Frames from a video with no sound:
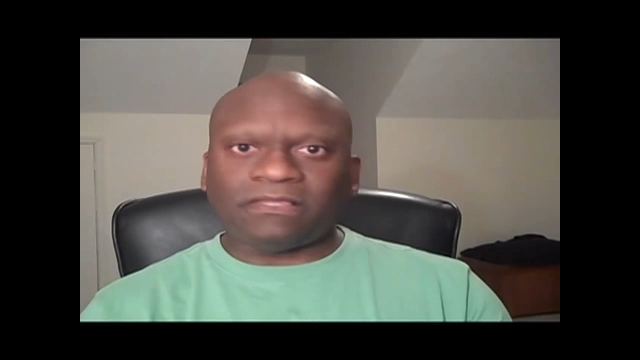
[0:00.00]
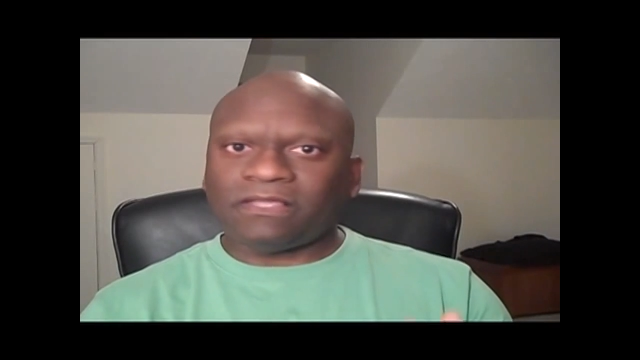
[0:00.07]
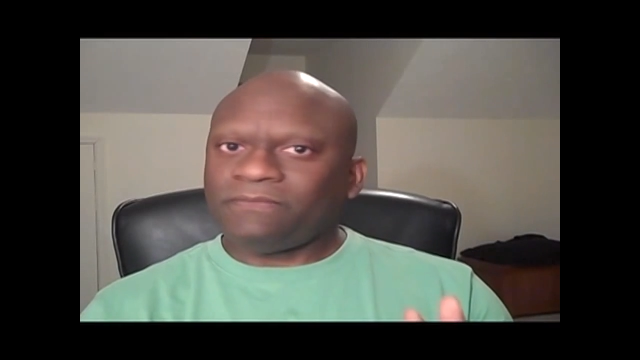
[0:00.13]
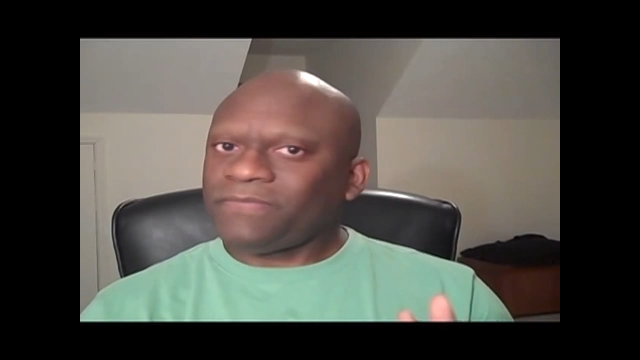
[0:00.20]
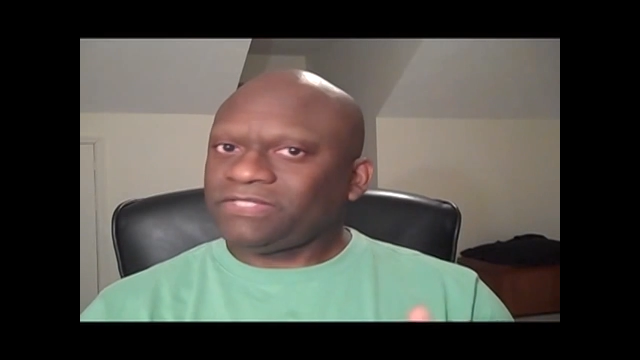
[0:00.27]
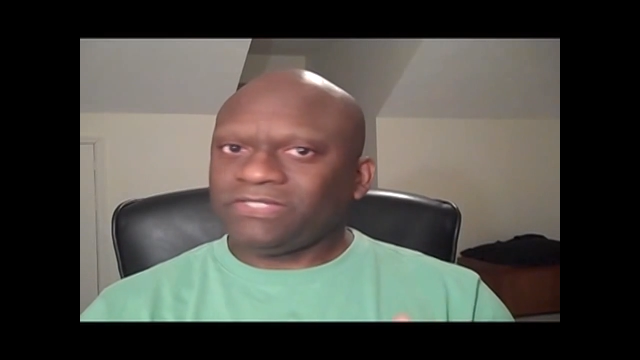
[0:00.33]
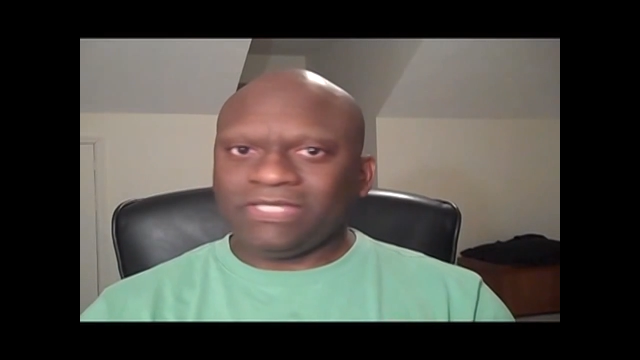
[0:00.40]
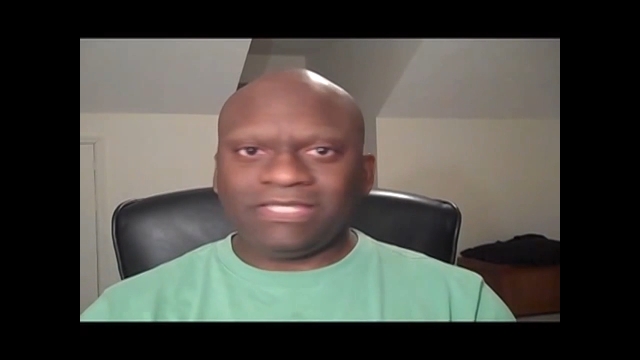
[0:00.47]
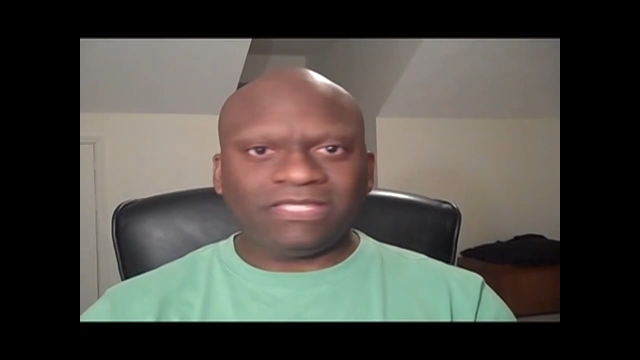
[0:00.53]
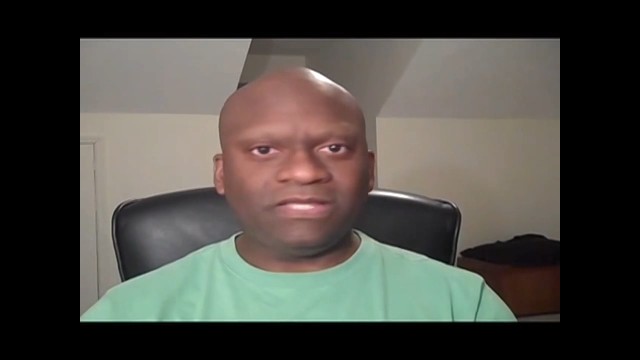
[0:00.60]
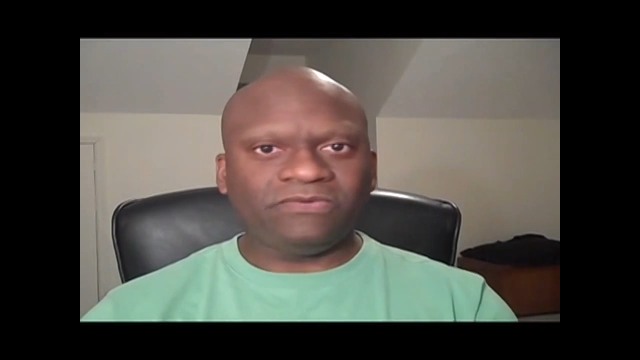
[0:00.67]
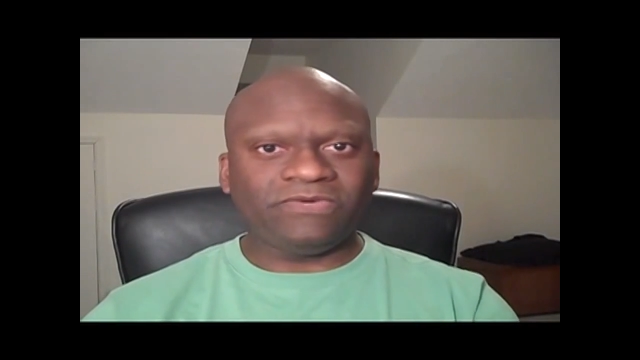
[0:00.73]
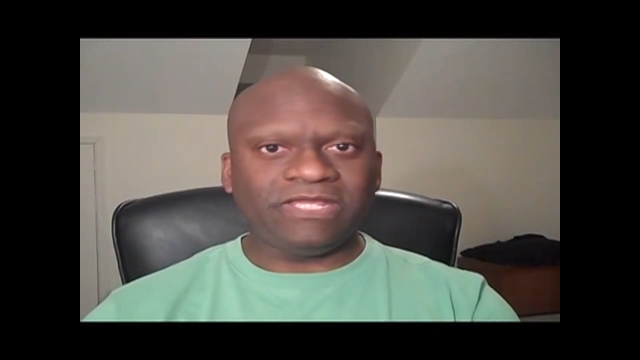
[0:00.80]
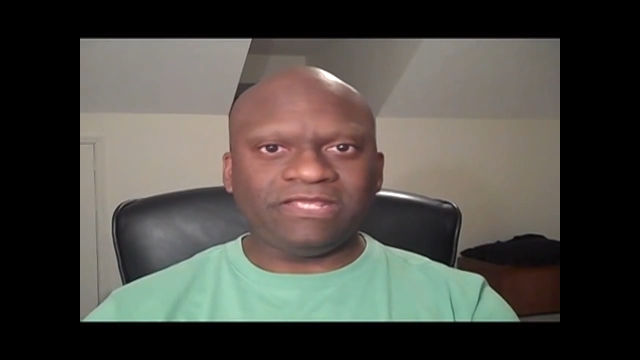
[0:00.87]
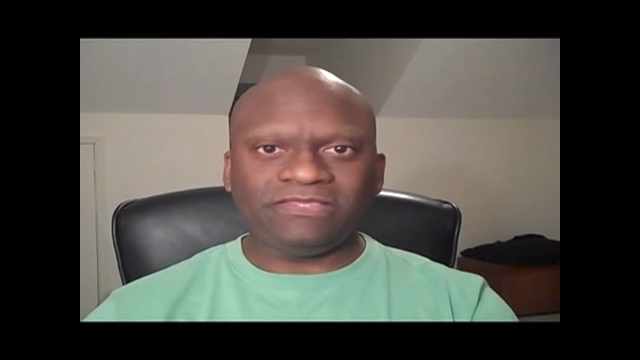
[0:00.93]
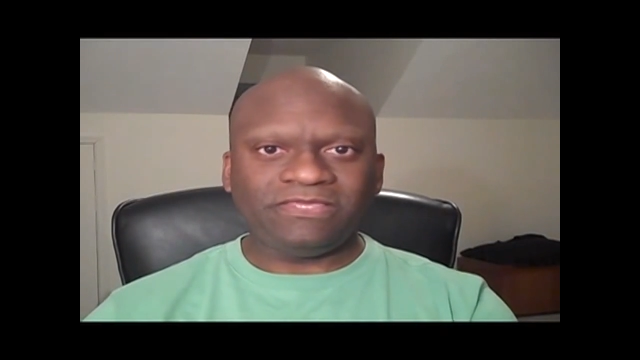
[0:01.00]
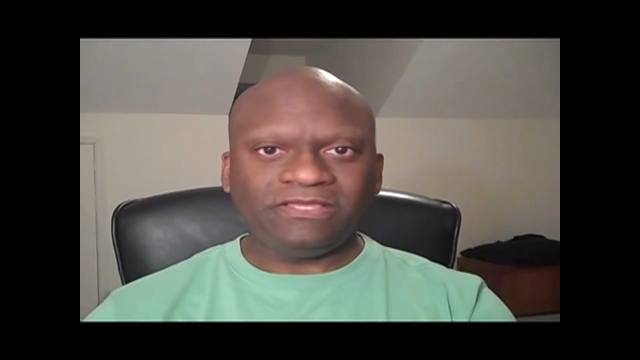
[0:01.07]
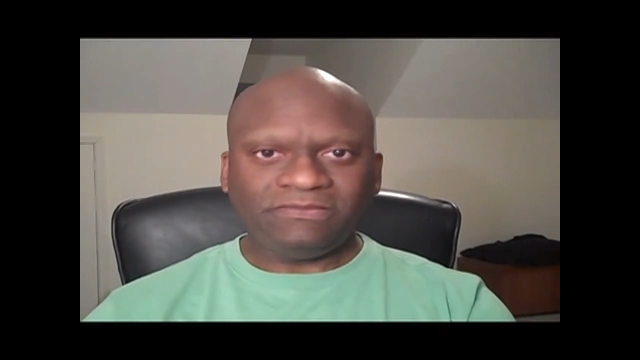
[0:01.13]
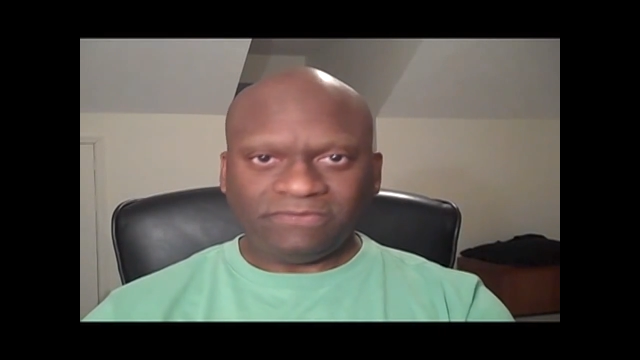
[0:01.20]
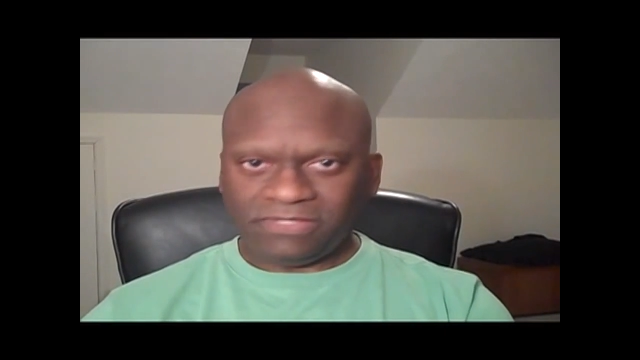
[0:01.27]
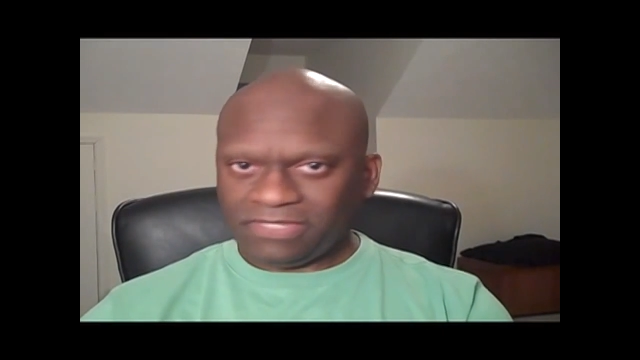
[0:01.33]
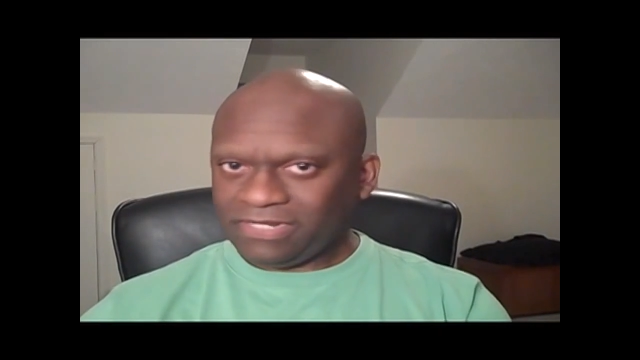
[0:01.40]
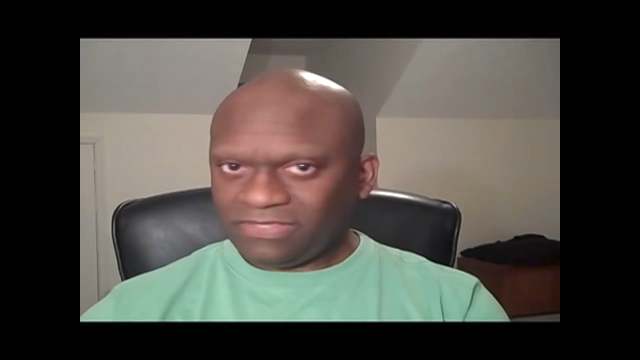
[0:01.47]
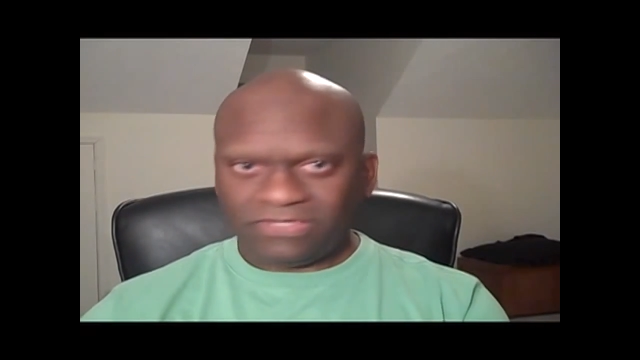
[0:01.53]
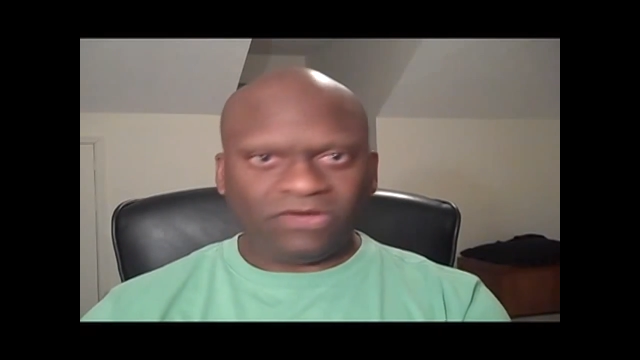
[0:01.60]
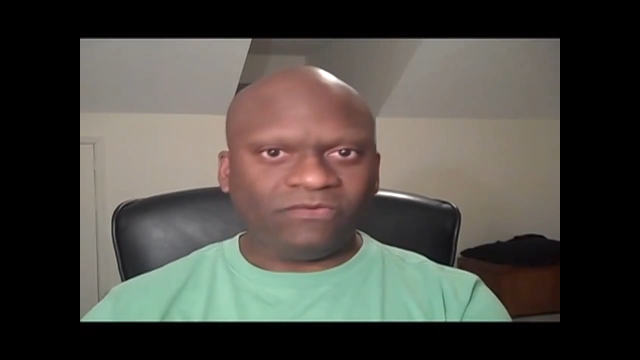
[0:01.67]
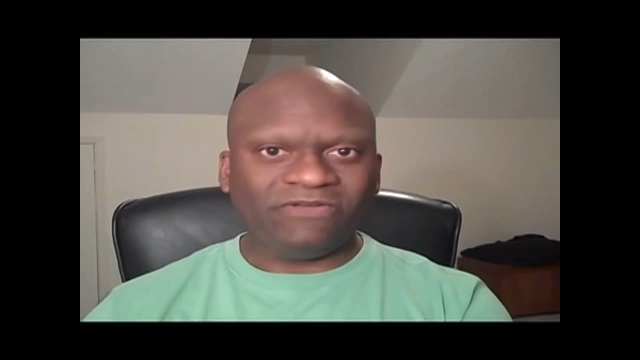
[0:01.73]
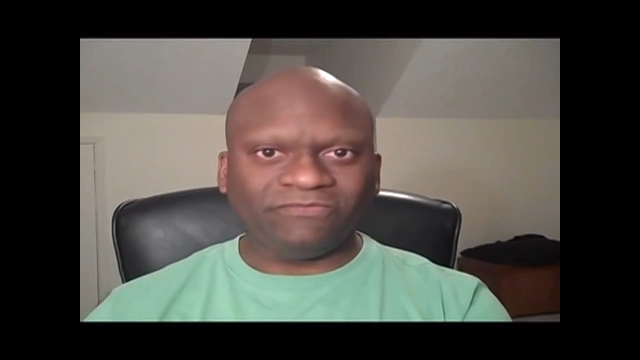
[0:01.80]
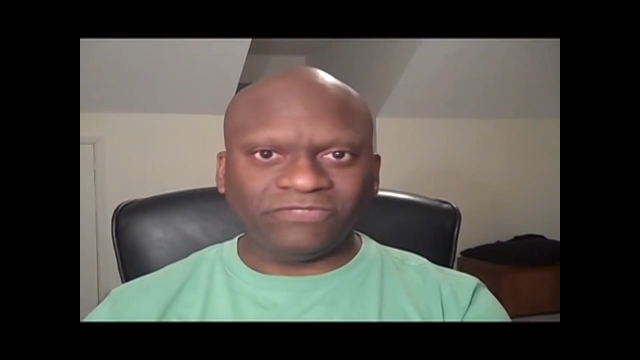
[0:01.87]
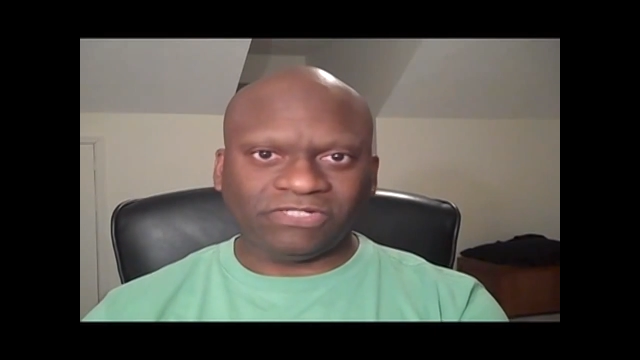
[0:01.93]
I'm not taking away anything anything
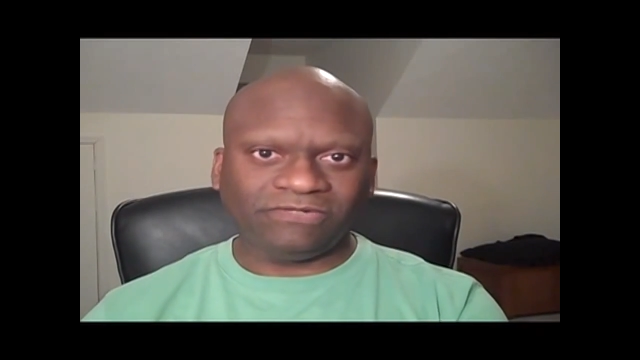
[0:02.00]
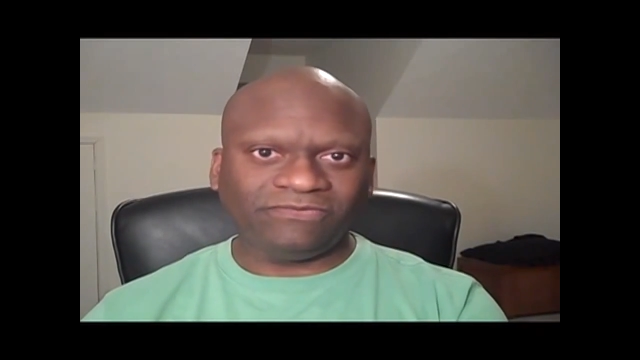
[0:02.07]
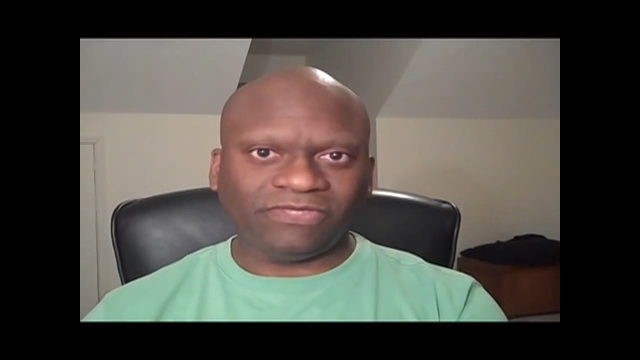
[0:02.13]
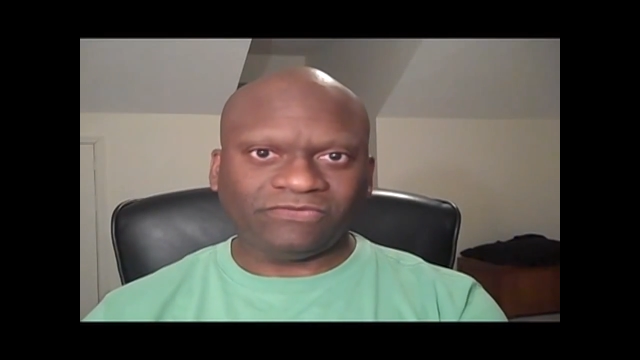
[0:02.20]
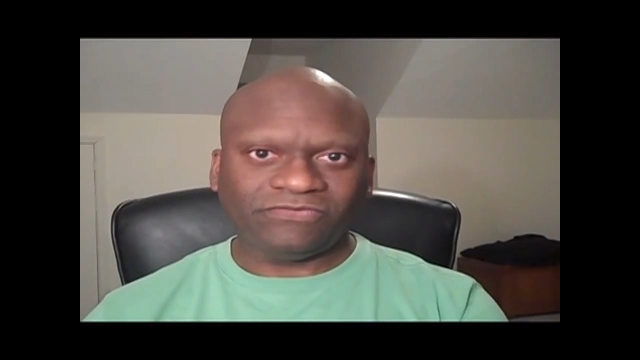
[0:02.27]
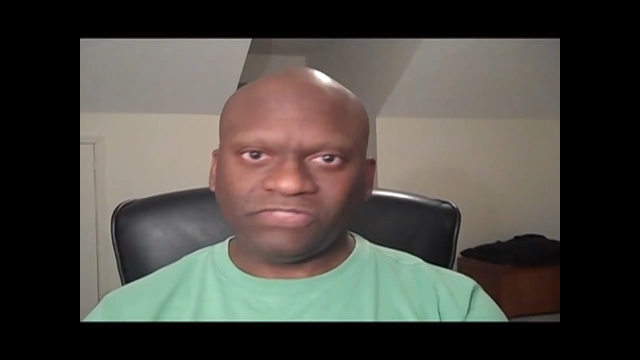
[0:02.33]
away from Genevieve.